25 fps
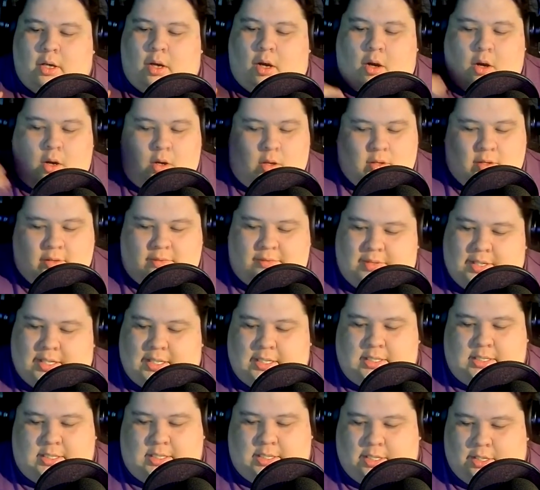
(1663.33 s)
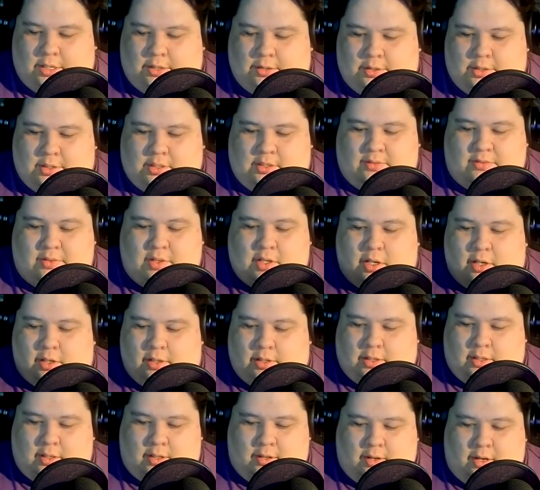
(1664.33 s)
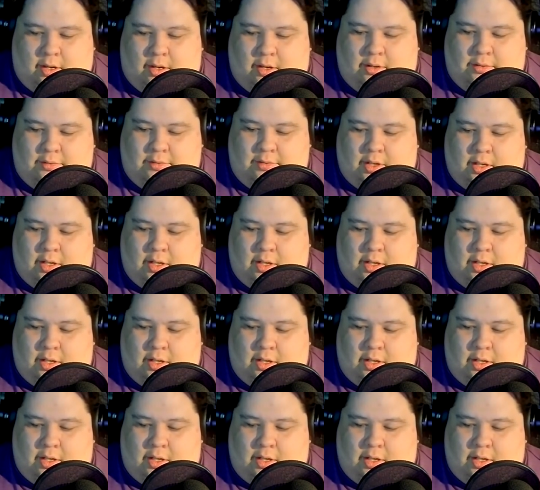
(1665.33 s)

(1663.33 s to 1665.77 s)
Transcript: all of these years of colon of,